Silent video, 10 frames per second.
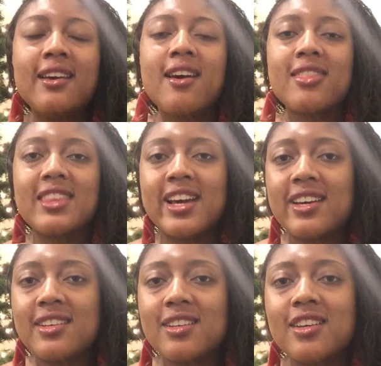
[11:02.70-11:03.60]

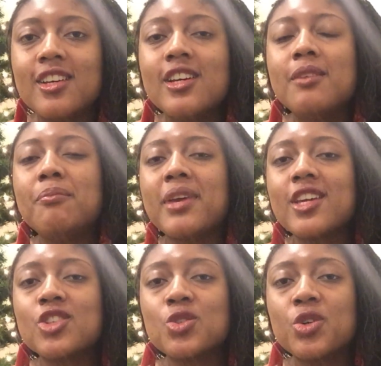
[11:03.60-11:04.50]
then make
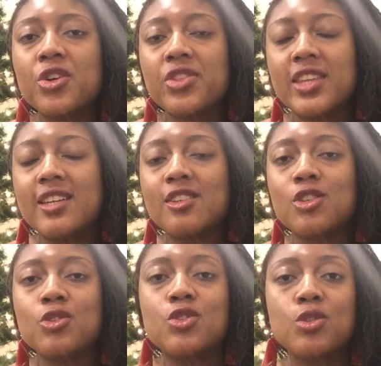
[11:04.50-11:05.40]
sure that
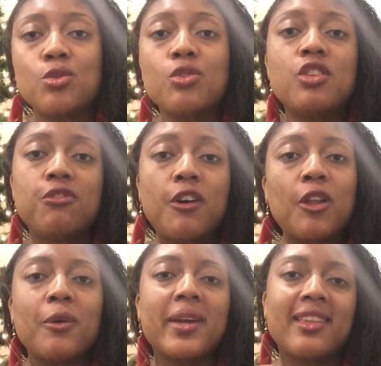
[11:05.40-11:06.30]
you do the
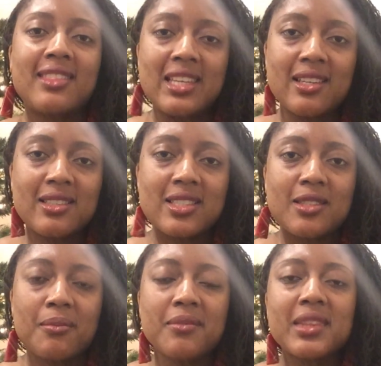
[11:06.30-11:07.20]
following things.
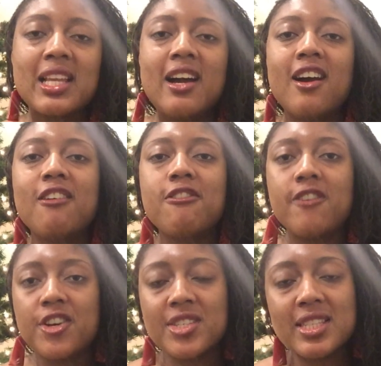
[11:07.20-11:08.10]

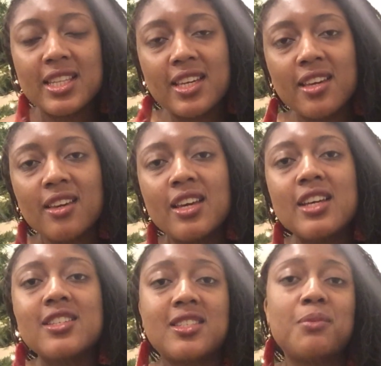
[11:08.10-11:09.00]
Firstly,
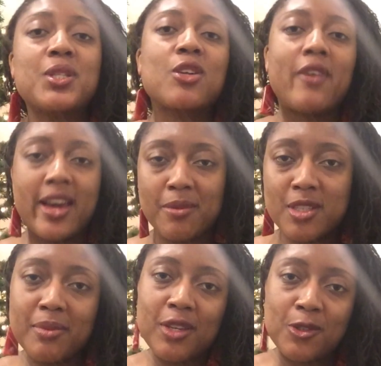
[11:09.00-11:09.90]
subscribe to
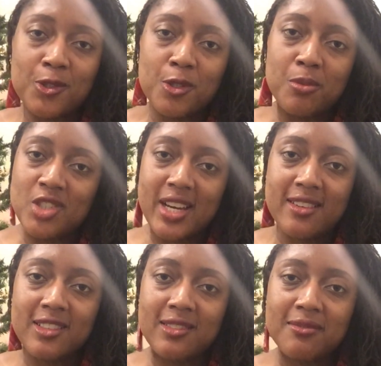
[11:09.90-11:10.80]
my YouTube
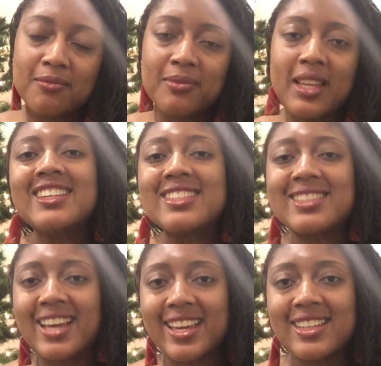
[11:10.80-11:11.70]
channel.
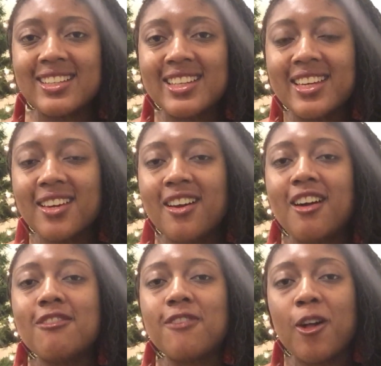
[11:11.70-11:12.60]
Secondly,
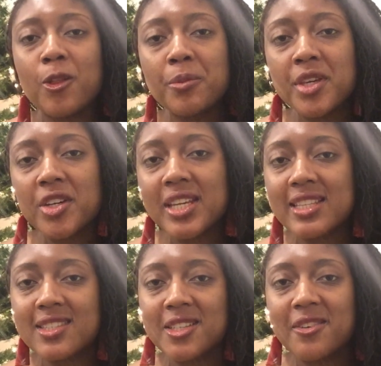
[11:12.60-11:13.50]
follow me on
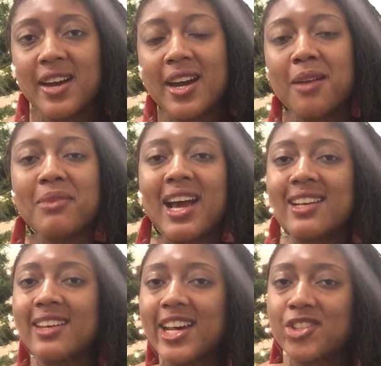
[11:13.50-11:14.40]
Instagram at
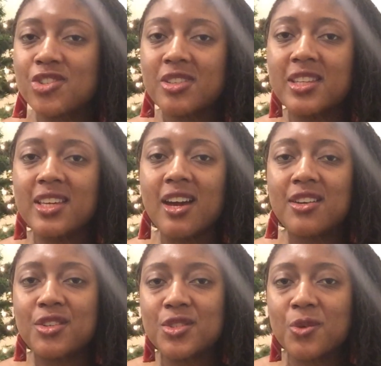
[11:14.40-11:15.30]

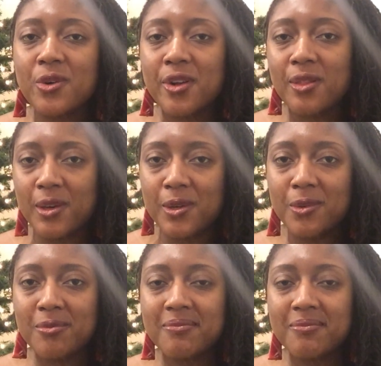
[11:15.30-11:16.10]
naturally_glow.